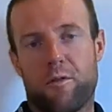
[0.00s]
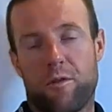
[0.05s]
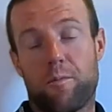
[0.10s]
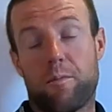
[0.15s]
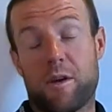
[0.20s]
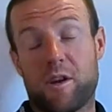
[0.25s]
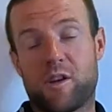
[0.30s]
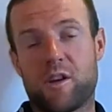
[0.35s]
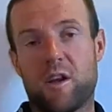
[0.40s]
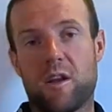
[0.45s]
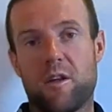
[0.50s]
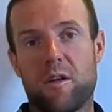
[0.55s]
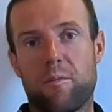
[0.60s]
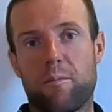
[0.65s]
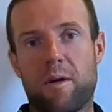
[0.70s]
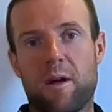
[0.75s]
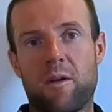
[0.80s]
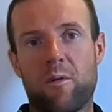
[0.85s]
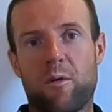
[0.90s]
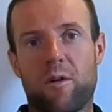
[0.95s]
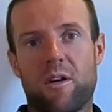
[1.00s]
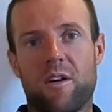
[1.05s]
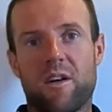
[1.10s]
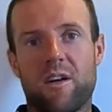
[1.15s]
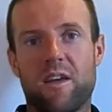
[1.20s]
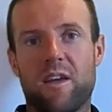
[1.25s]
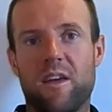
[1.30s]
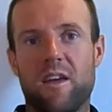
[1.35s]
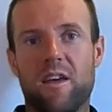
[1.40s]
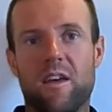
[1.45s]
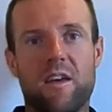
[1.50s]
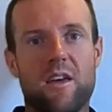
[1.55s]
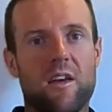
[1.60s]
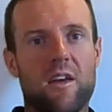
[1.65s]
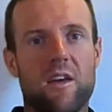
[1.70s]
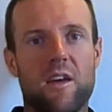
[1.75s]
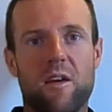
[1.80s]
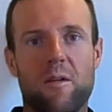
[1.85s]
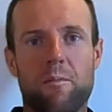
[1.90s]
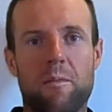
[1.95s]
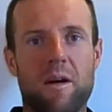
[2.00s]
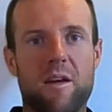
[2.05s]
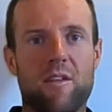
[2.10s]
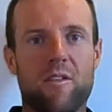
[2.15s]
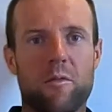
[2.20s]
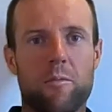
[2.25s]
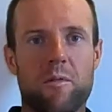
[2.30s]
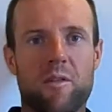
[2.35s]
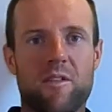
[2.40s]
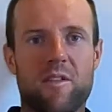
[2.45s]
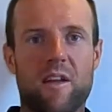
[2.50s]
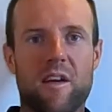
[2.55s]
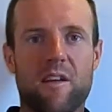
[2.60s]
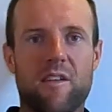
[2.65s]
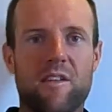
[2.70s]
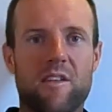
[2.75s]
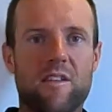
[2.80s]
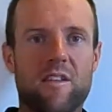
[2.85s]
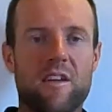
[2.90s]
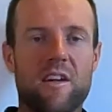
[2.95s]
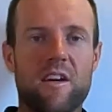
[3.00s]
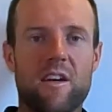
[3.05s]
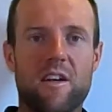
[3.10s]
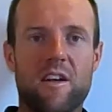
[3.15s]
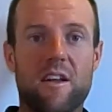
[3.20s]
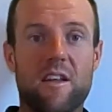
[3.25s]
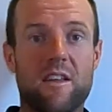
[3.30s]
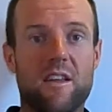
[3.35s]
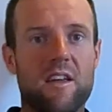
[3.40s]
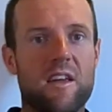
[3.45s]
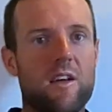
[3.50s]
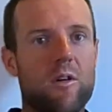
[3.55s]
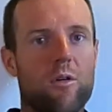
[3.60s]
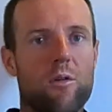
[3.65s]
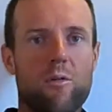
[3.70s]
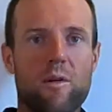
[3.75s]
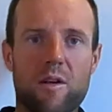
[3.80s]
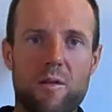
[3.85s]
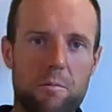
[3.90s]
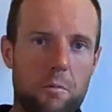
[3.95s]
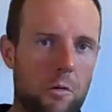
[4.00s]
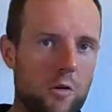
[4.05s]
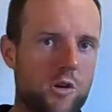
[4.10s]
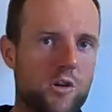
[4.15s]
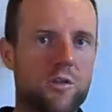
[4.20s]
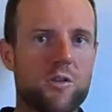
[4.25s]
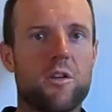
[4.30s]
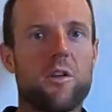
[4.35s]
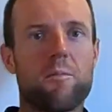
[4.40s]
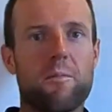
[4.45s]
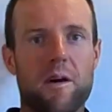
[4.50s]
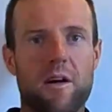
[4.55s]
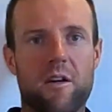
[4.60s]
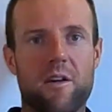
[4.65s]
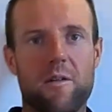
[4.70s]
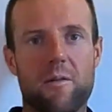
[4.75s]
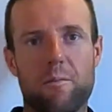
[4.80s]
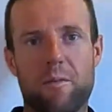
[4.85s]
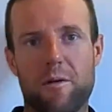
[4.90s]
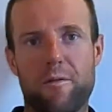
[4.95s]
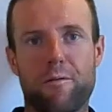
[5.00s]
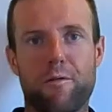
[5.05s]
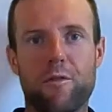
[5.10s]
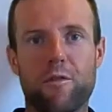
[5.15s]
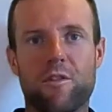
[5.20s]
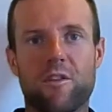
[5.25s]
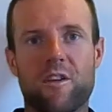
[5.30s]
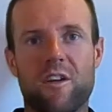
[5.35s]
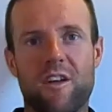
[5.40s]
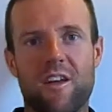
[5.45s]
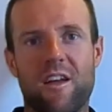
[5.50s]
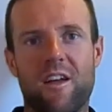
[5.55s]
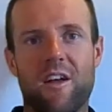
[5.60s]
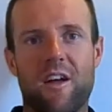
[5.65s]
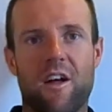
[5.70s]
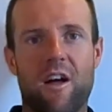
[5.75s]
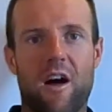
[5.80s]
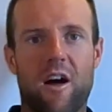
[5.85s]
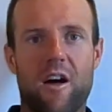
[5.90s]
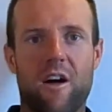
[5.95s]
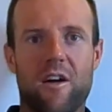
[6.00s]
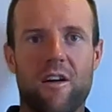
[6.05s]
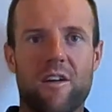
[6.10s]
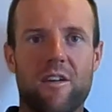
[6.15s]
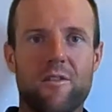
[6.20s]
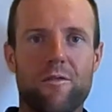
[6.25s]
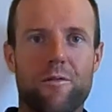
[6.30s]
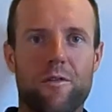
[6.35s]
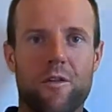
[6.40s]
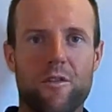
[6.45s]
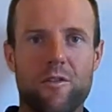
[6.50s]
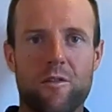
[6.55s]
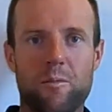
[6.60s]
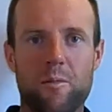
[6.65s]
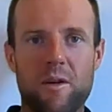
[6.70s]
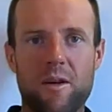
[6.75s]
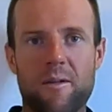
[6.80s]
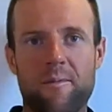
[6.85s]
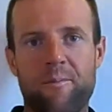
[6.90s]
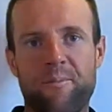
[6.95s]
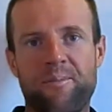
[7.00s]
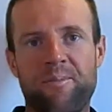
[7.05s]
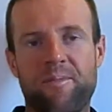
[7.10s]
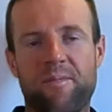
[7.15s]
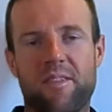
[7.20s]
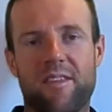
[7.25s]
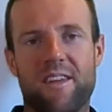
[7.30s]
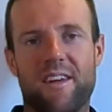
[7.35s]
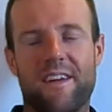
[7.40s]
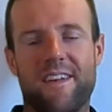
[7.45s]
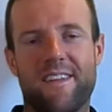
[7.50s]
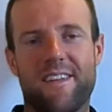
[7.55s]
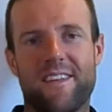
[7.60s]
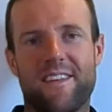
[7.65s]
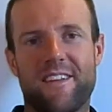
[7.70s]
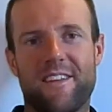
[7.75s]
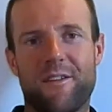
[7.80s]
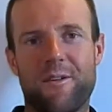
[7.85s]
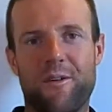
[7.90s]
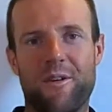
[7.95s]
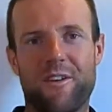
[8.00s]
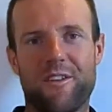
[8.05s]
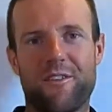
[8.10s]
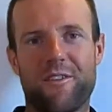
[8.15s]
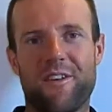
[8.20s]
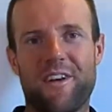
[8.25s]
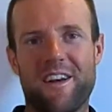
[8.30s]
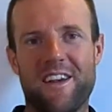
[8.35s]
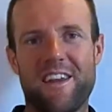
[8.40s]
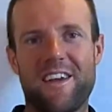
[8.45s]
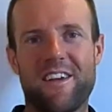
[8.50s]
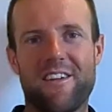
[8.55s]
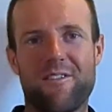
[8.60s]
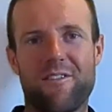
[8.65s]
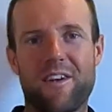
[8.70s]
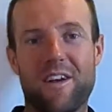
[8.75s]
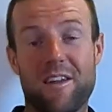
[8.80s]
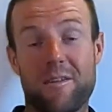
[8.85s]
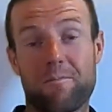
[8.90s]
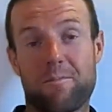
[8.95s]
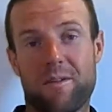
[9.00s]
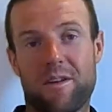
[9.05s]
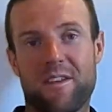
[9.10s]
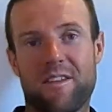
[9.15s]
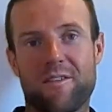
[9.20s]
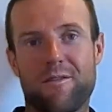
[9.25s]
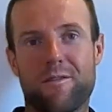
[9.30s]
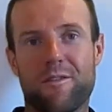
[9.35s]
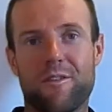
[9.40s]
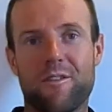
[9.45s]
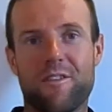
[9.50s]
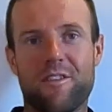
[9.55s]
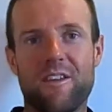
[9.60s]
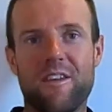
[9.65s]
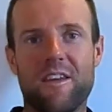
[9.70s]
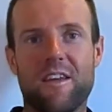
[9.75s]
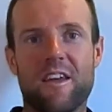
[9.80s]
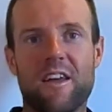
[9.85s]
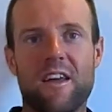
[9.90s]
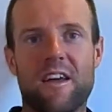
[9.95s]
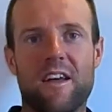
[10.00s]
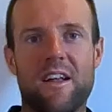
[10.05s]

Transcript: especially Benoit, he made some mistakes in the air, and he always pushed by foot in front of me, and it was really very impressive to see.